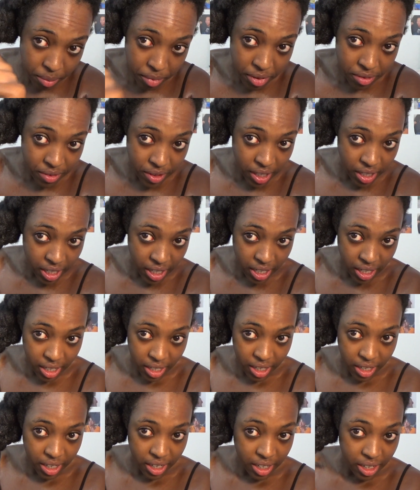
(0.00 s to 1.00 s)
stick my finger
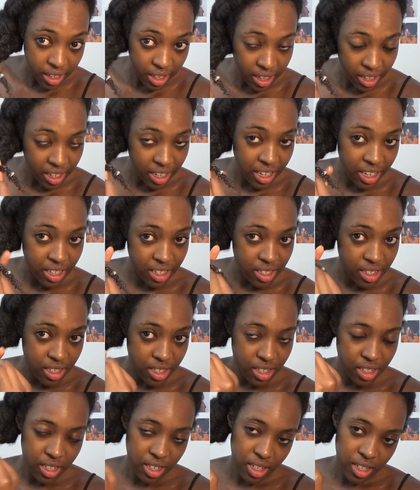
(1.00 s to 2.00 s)
here
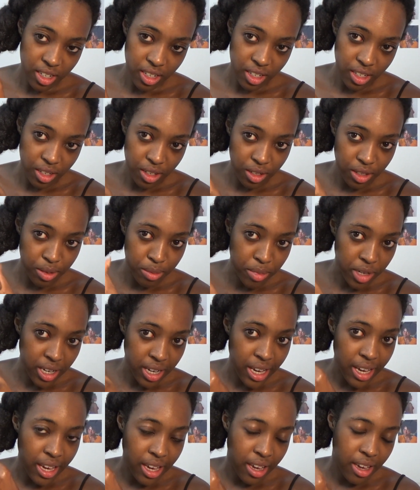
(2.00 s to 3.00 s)
and use
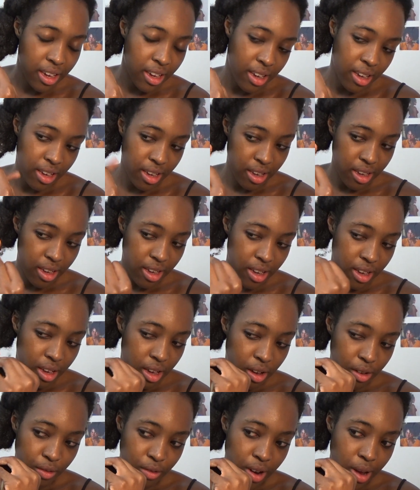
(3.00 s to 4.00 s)
my
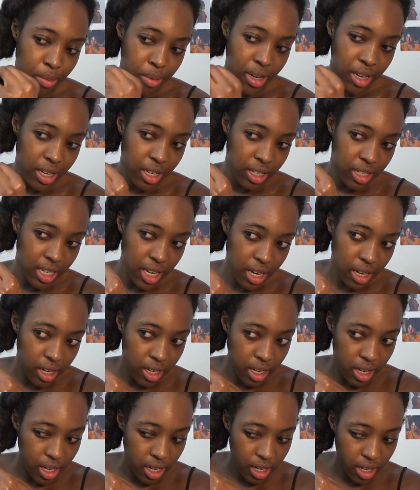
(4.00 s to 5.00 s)
wrapping
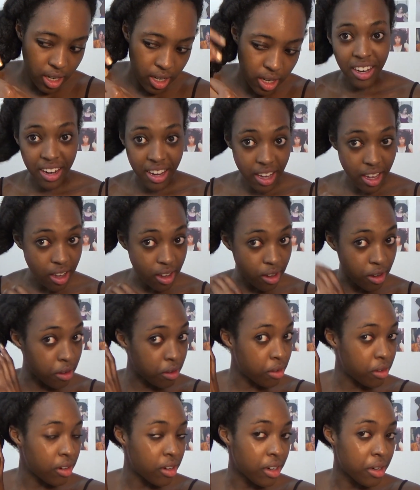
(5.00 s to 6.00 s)
technique.
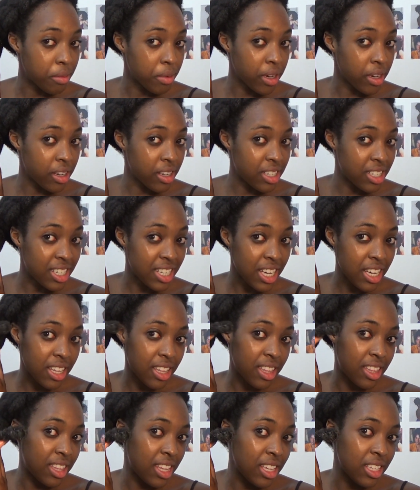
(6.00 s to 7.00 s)
Now I'm going to
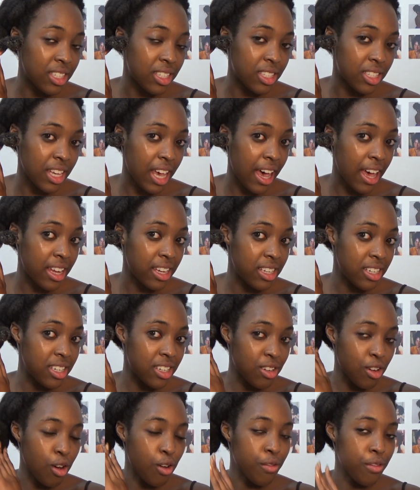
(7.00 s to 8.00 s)
take this
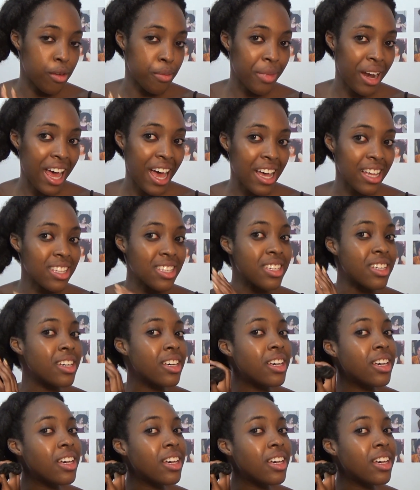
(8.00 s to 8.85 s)
end of the plait